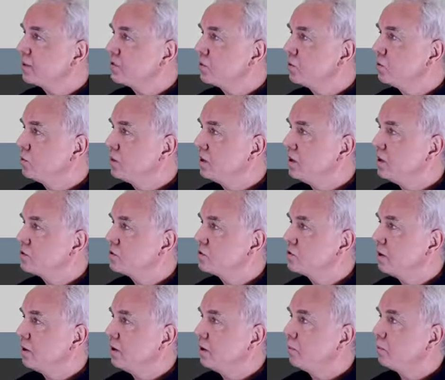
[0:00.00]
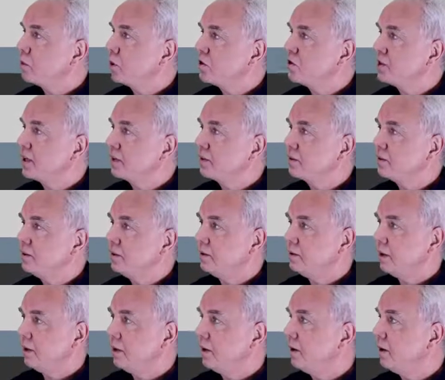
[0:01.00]
So this uh, project,
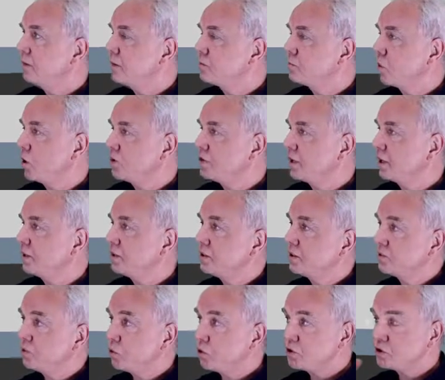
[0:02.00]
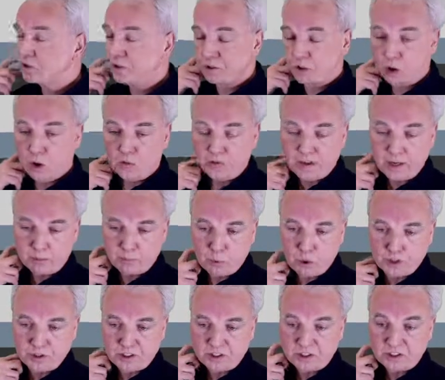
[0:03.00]
uh, this project, this first contact
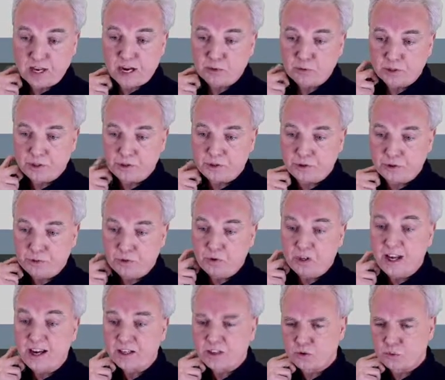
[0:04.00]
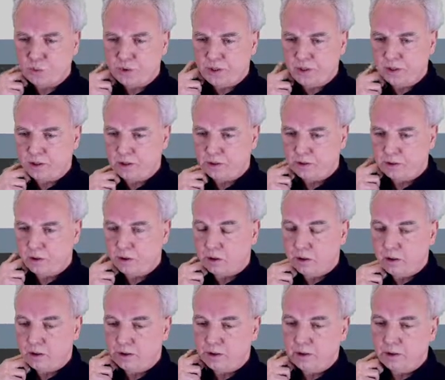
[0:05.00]
project is actually due next week, or
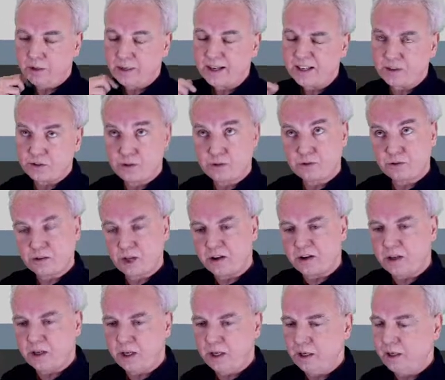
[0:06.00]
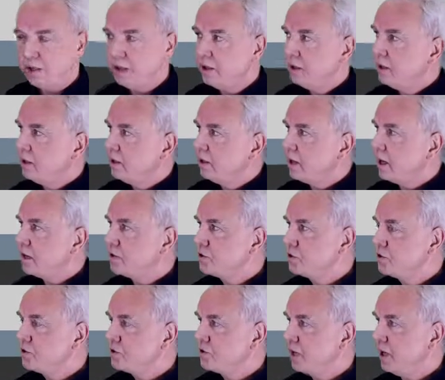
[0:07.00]
uh, next Sunday, I
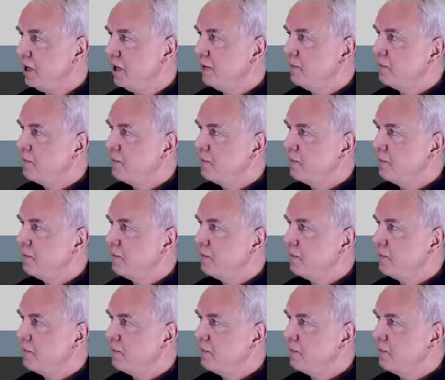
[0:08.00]
should say.